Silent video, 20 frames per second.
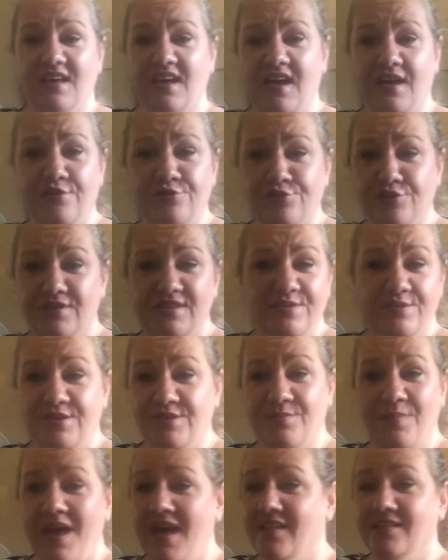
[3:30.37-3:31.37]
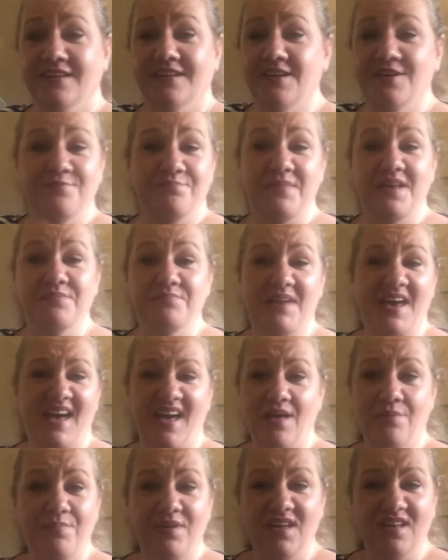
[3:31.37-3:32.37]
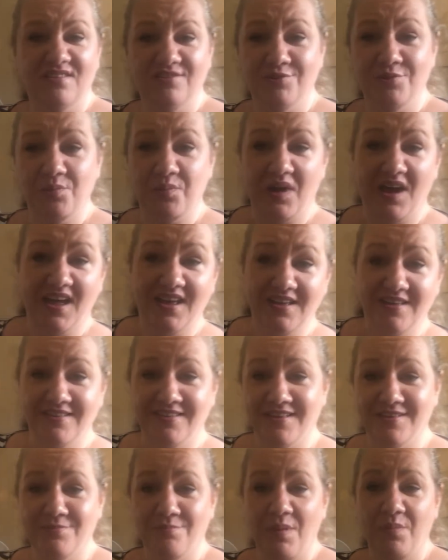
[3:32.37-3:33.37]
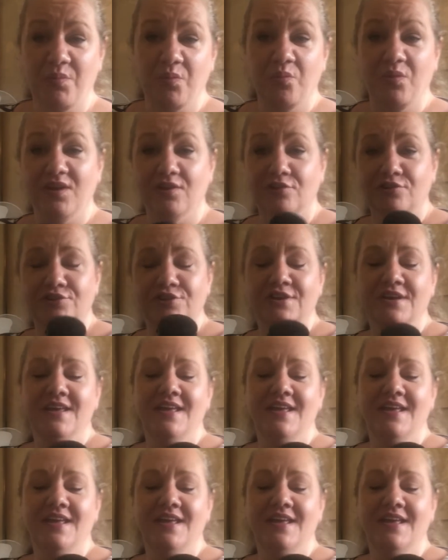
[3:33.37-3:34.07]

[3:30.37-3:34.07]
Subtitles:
I just smell and it made me happy. I don't know why. That's maybe weird.